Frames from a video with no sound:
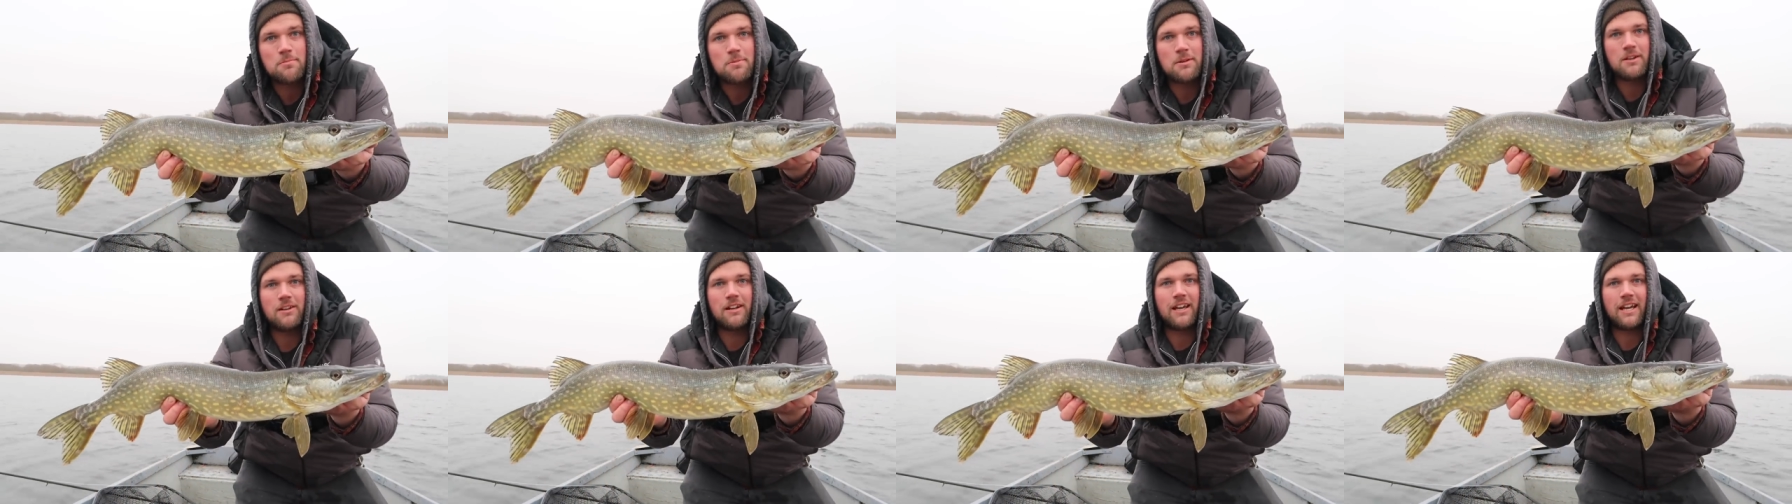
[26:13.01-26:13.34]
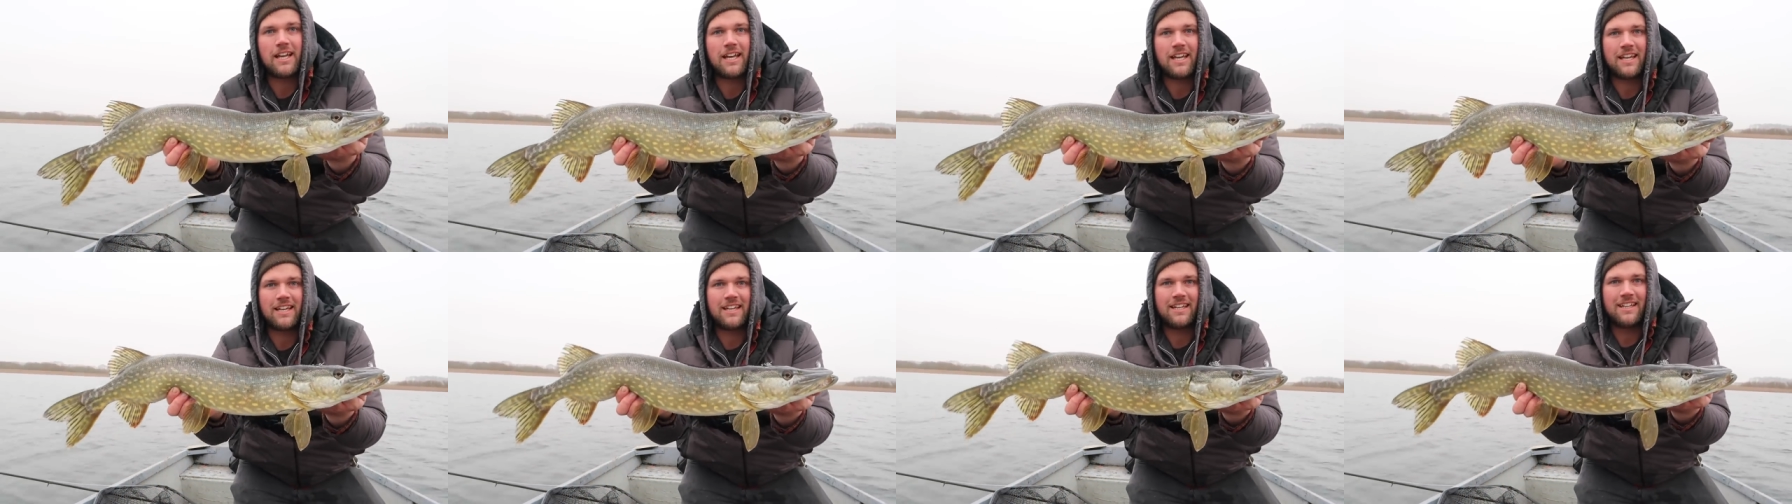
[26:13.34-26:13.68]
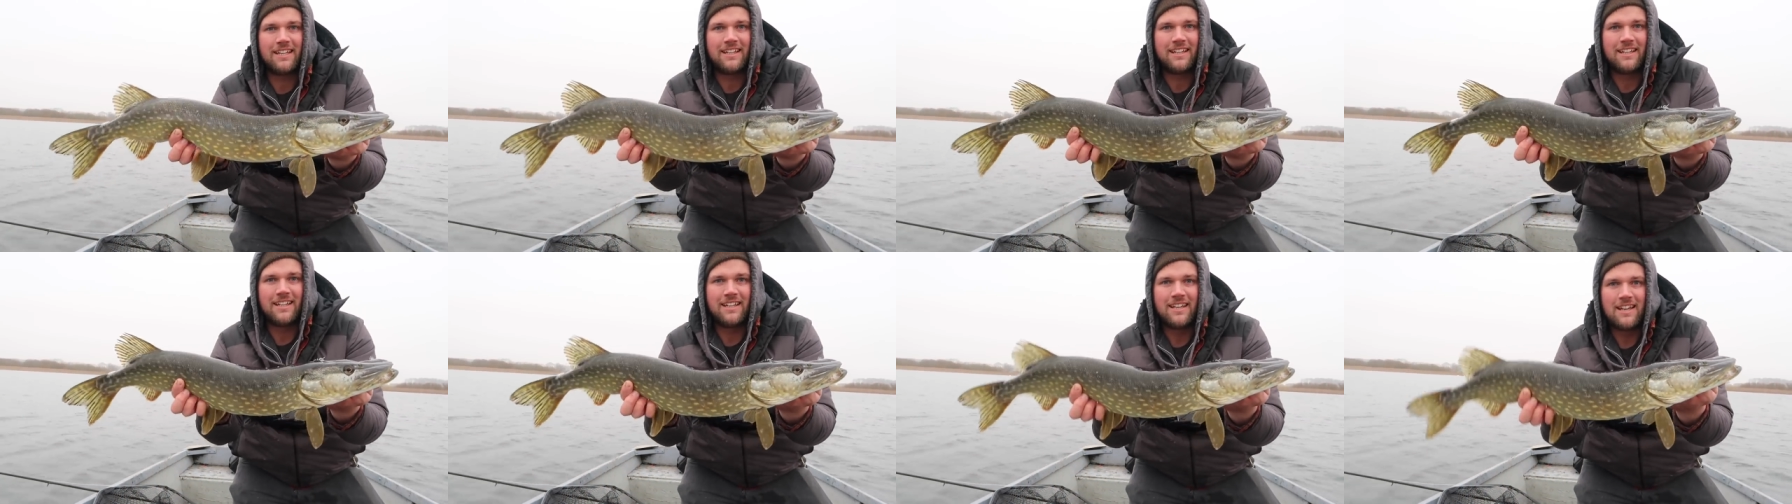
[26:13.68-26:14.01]
beauty.
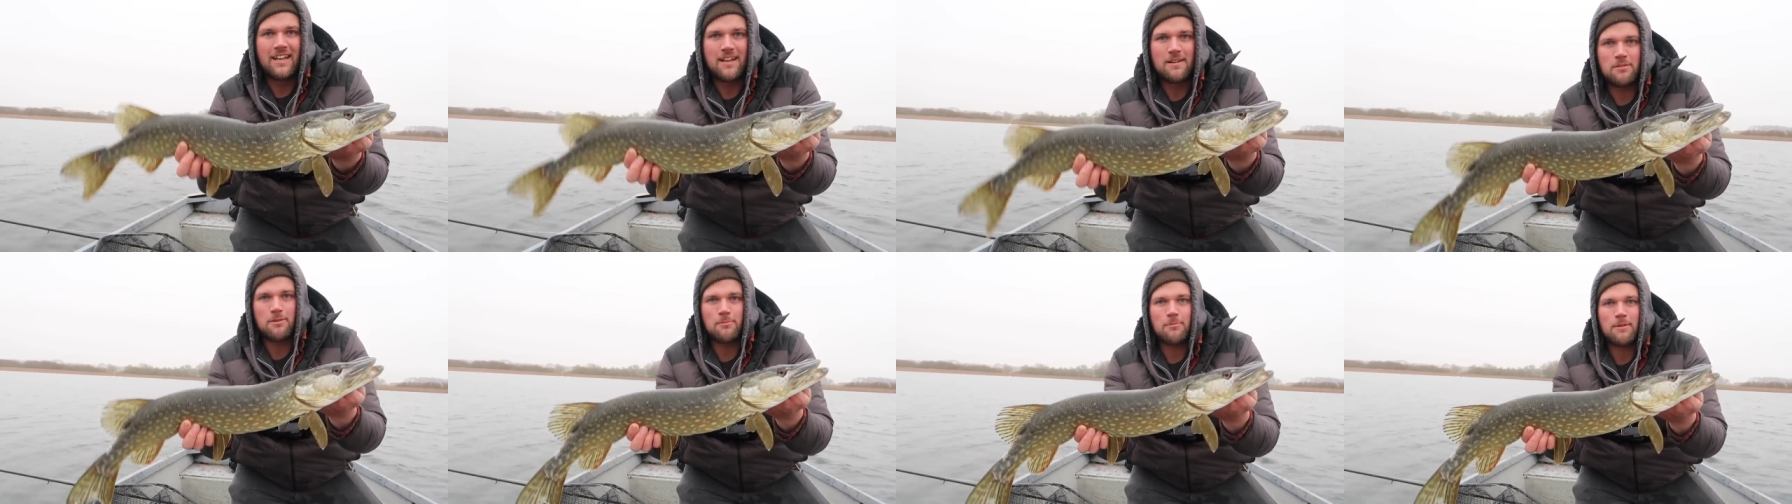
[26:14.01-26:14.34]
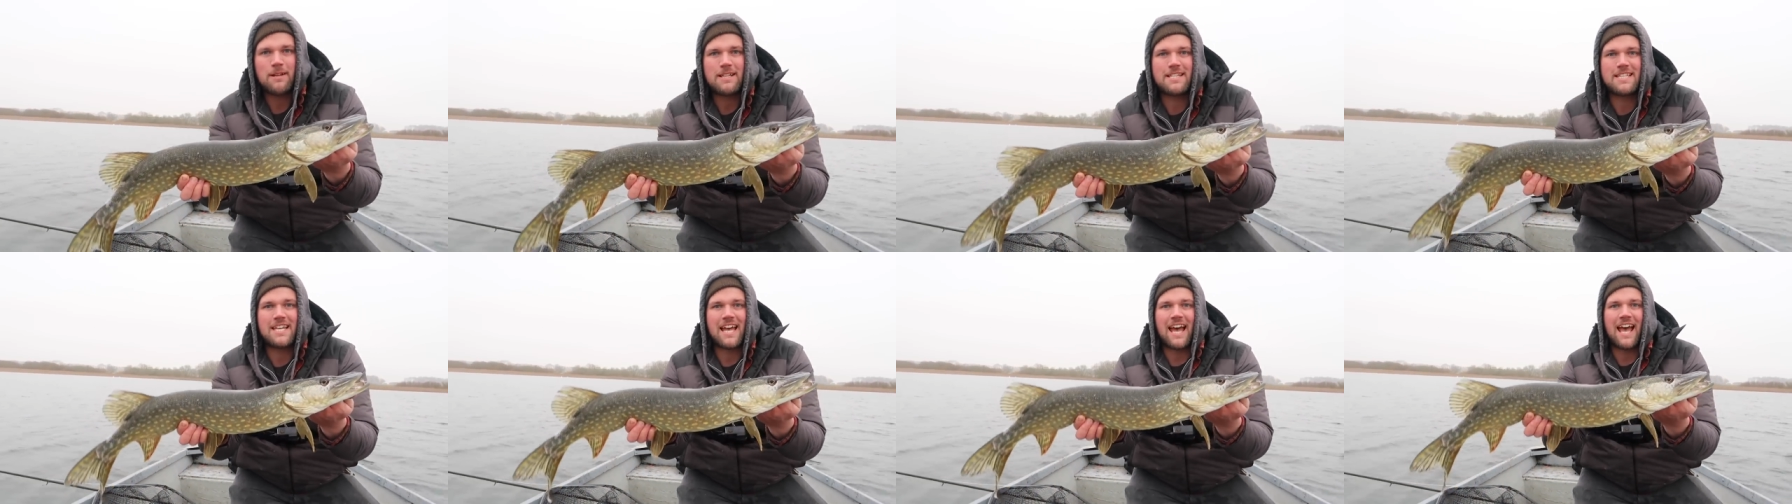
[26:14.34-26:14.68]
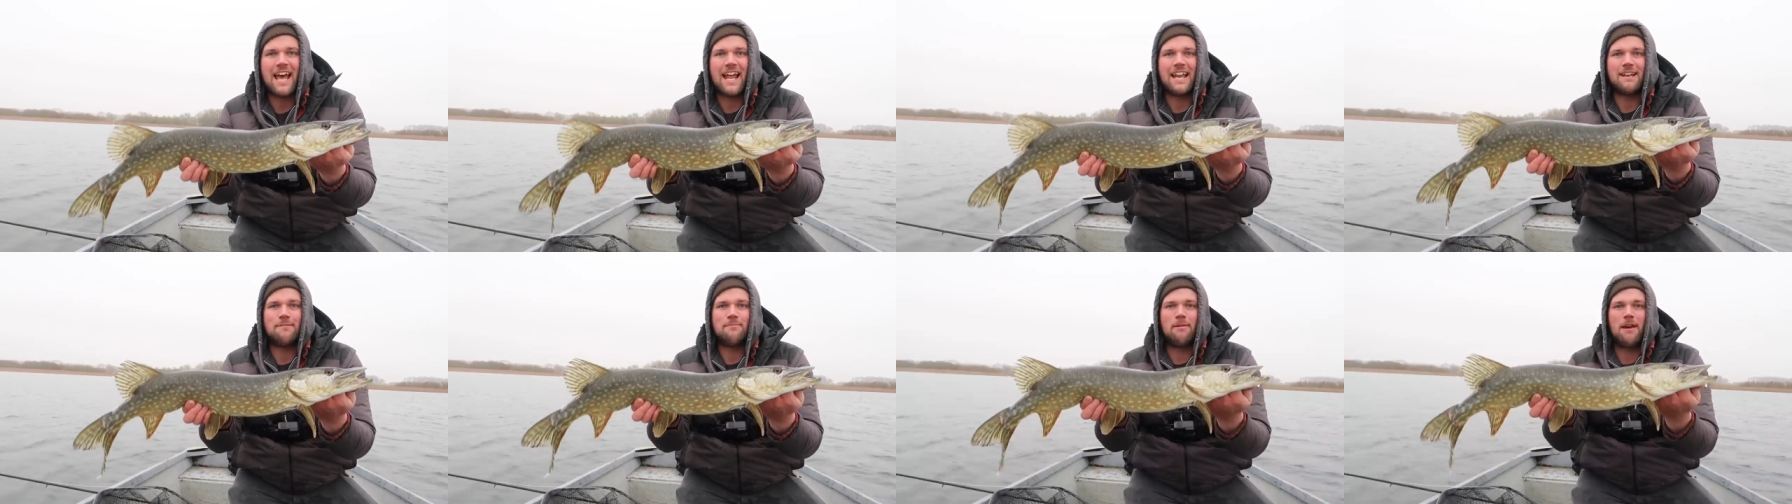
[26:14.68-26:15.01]
Number
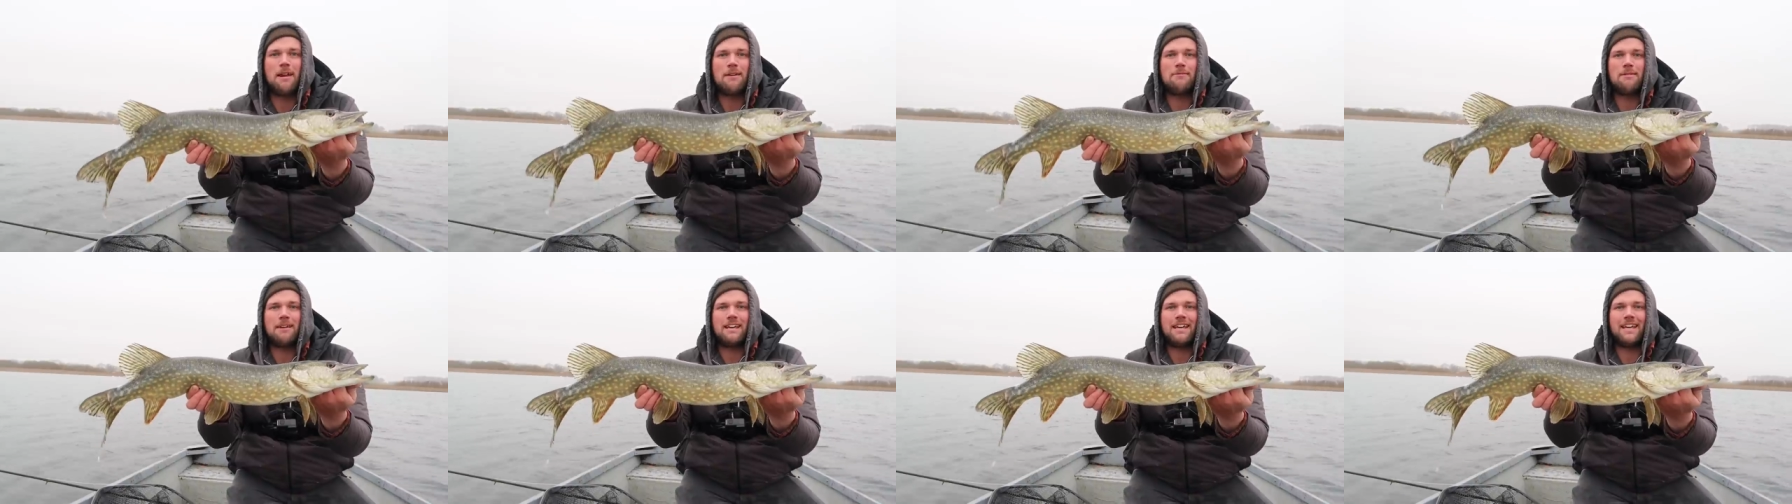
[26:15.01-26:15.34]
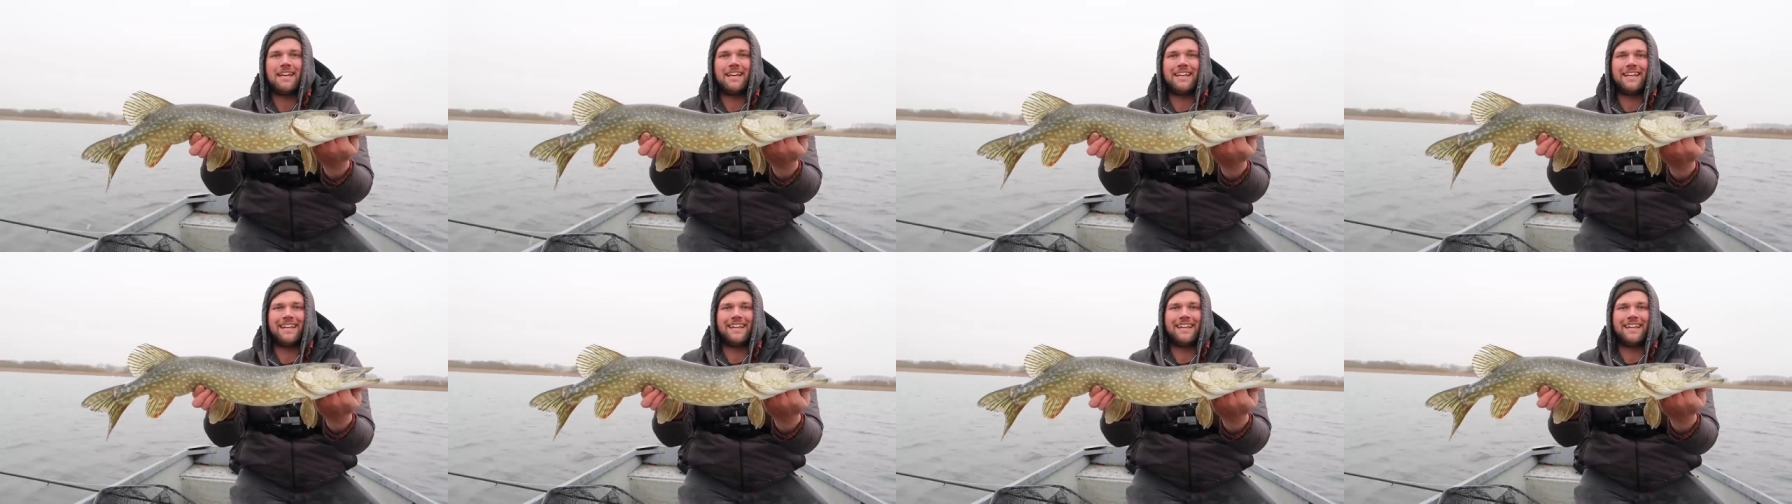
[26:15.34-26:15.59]
ten, baby.